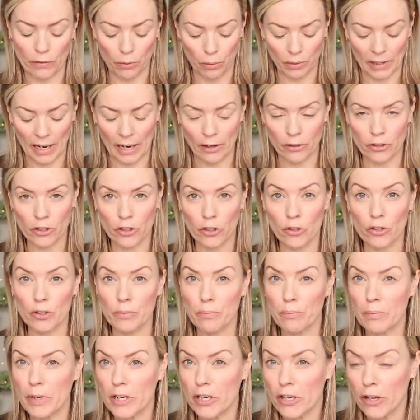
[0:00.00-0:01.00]
everyone how to use
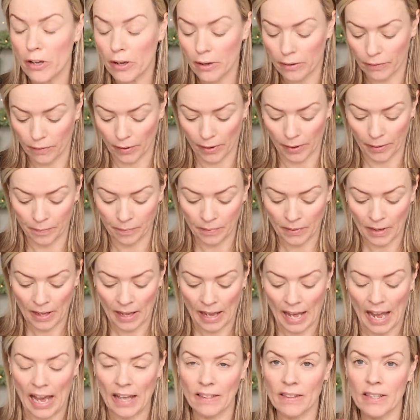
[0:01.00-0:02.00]
Minerva,
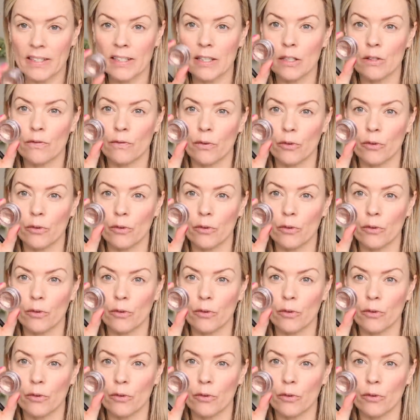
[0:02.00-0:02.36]
and this is